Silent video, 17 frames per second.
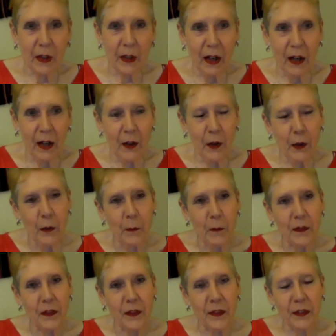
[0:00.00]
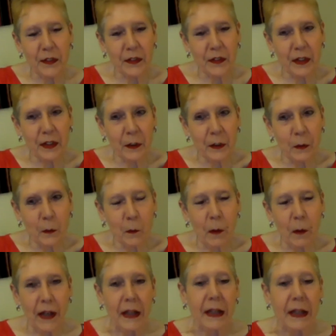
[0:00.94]
I hope that in a
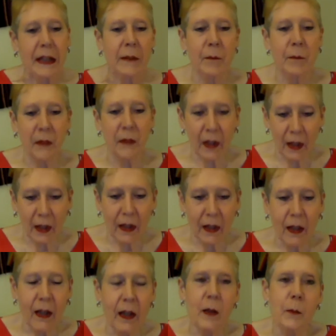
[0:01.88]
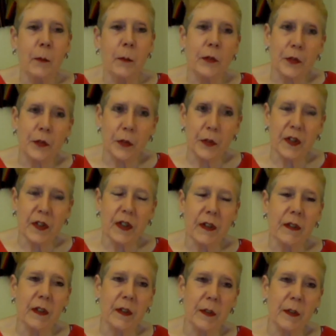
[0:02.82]
way
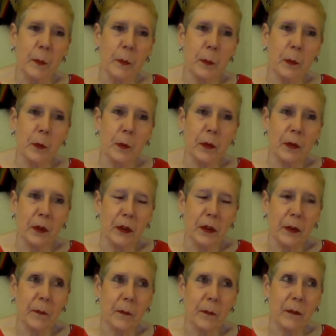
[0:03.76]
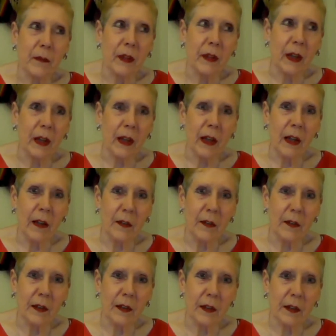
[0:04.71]
producing this book
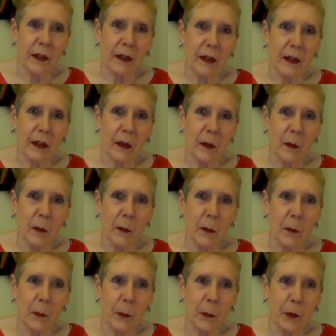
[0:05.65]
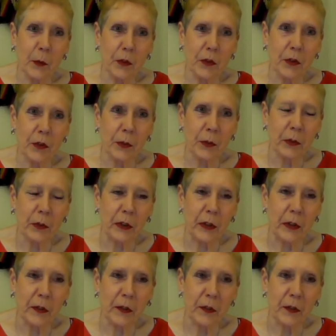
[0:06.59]
has brought you
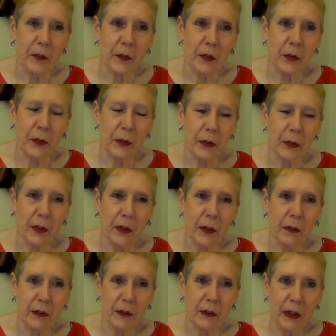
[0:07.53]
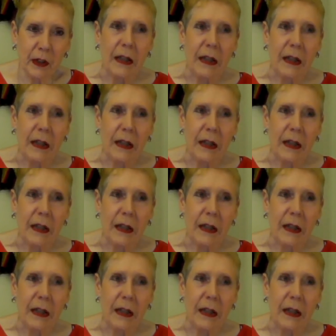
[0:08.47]
closer to your own